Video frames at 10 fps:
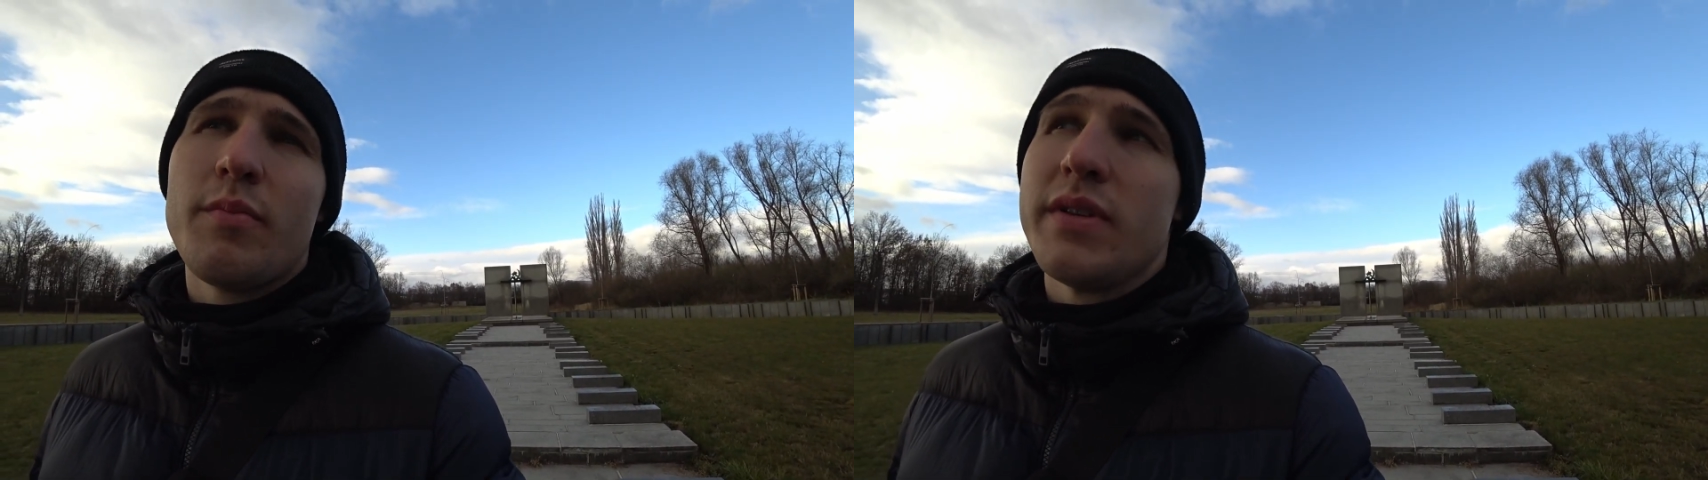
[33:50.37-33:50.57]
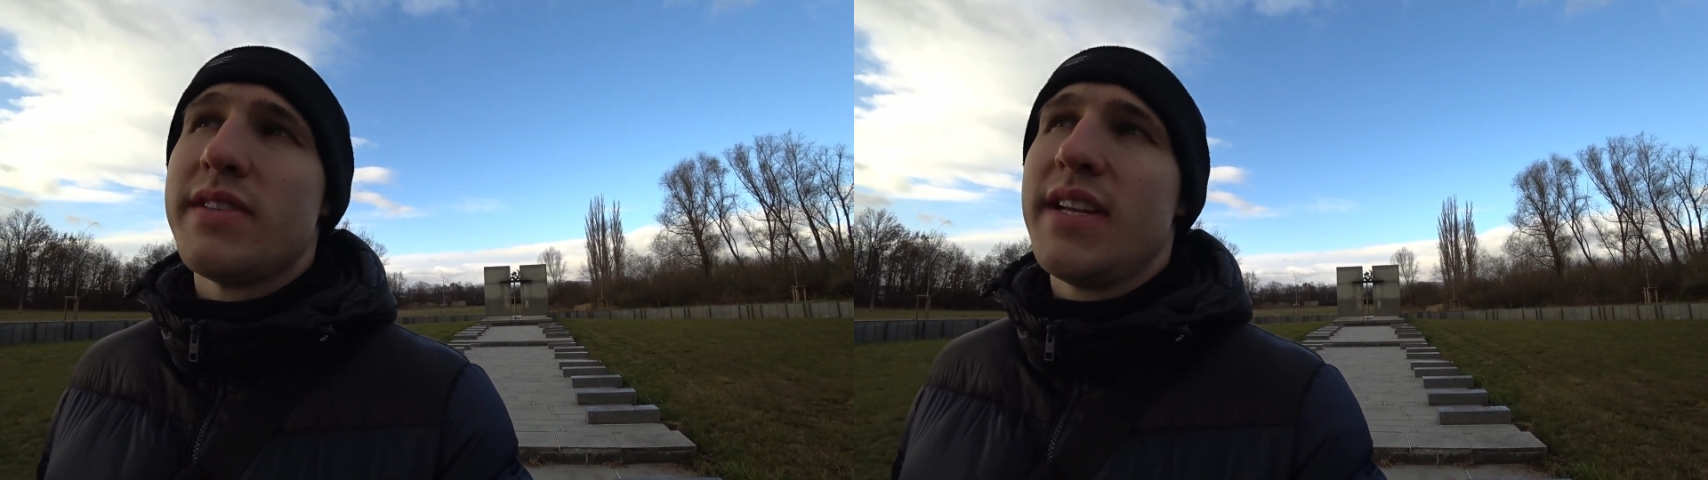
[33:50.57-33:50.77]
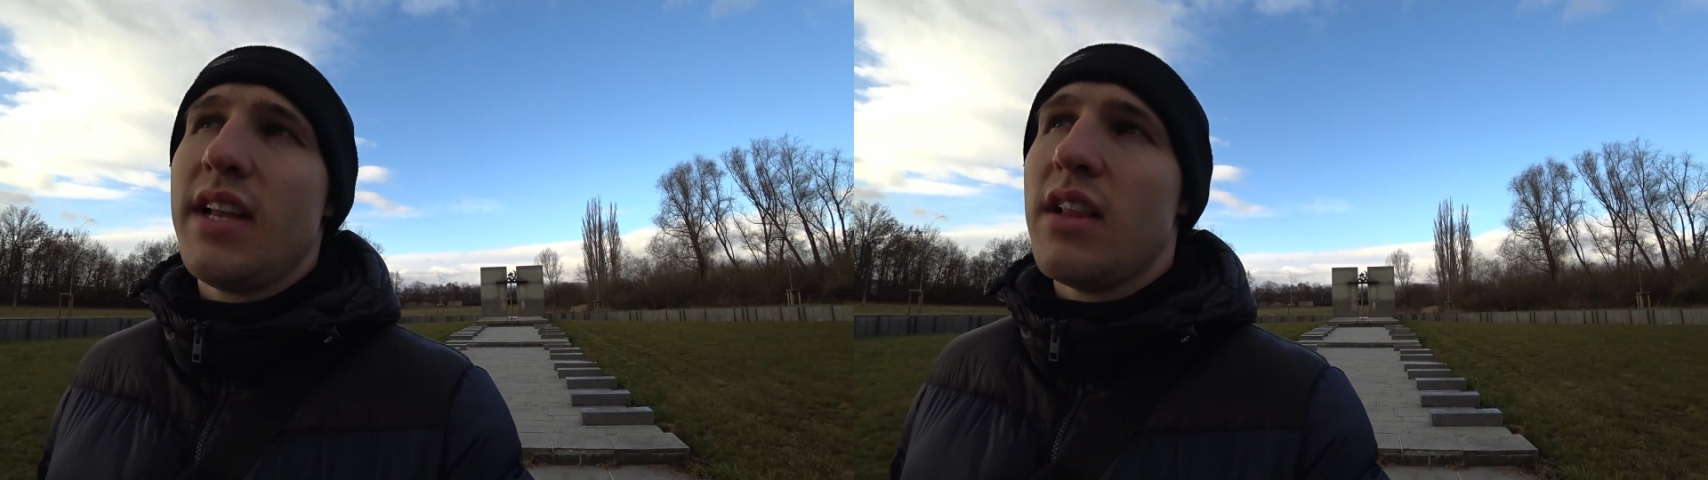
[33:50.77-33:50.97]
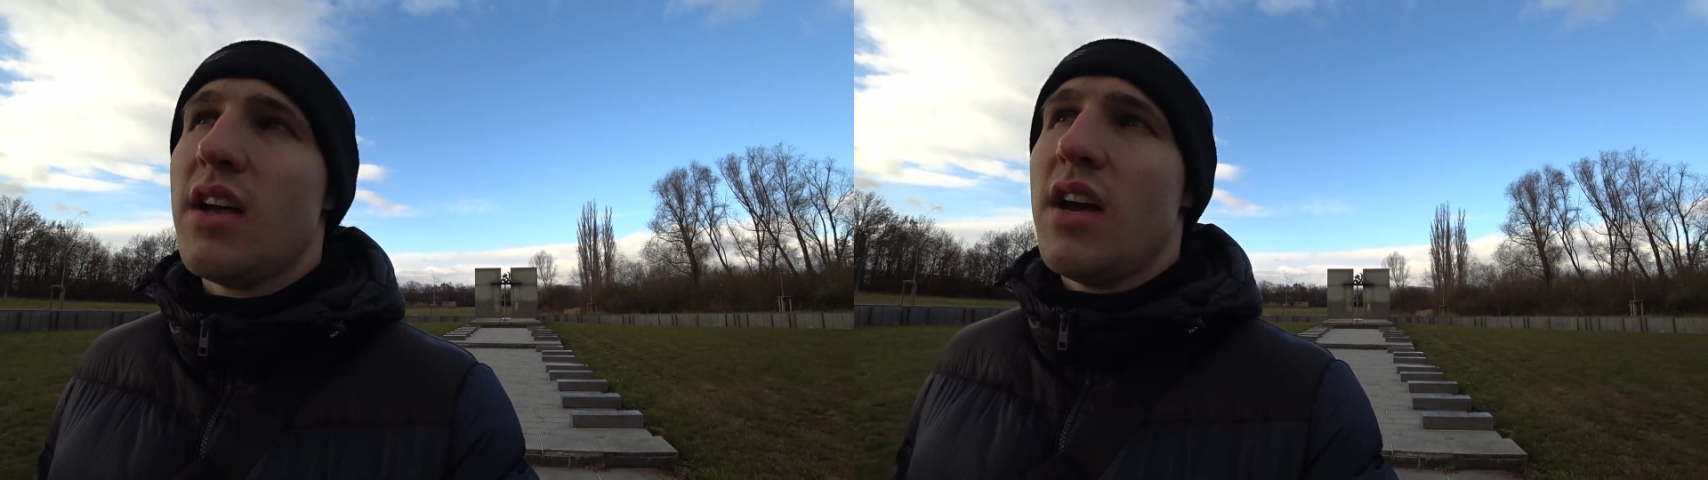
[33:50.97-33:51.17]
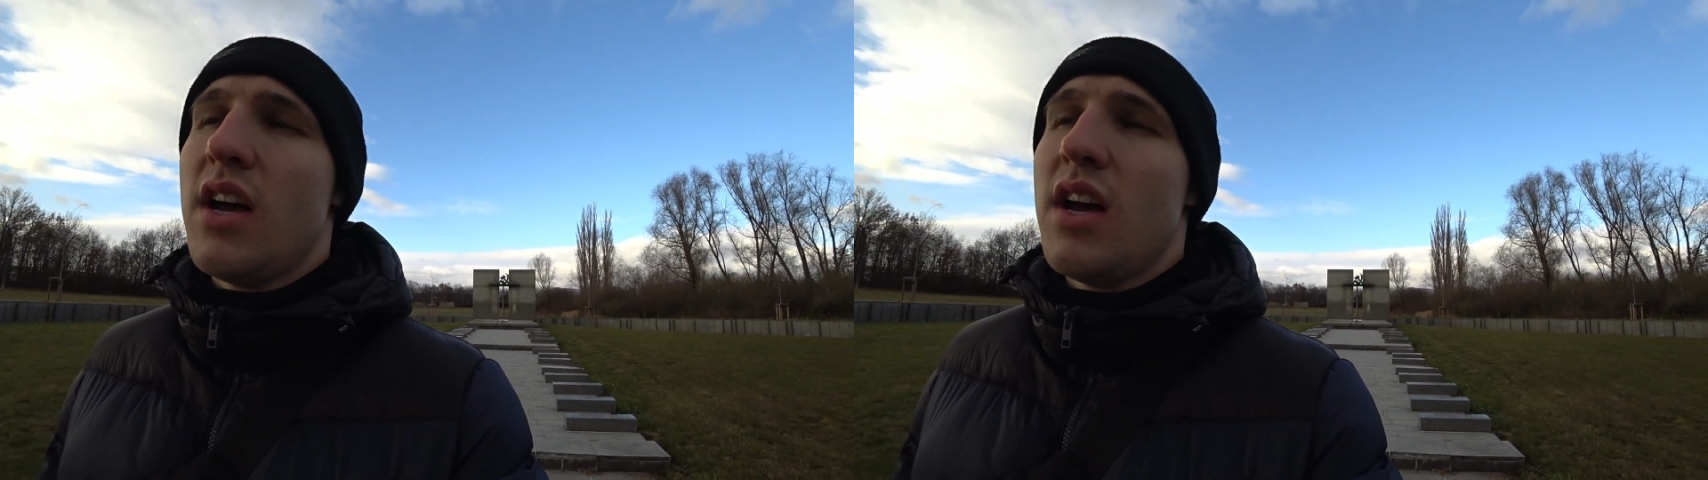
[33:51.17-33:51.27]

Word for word: But still